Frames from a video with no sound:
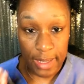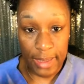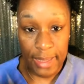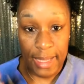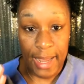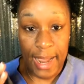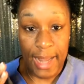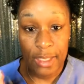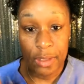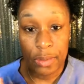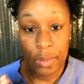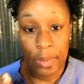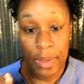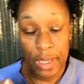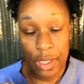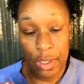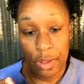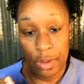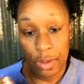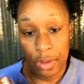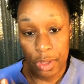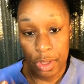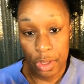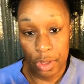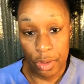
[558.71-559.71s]
That's when
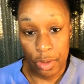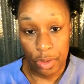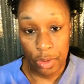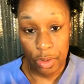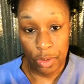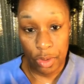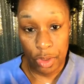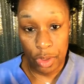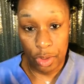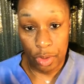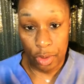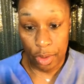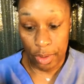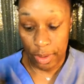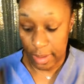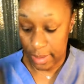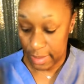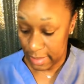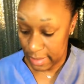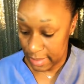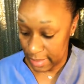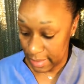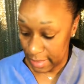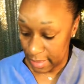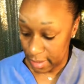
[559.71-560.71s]
you'll use your
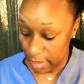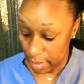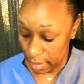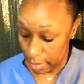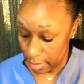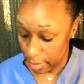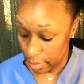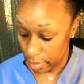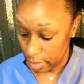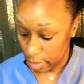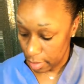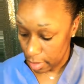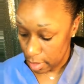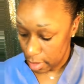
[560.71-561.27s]
concealer.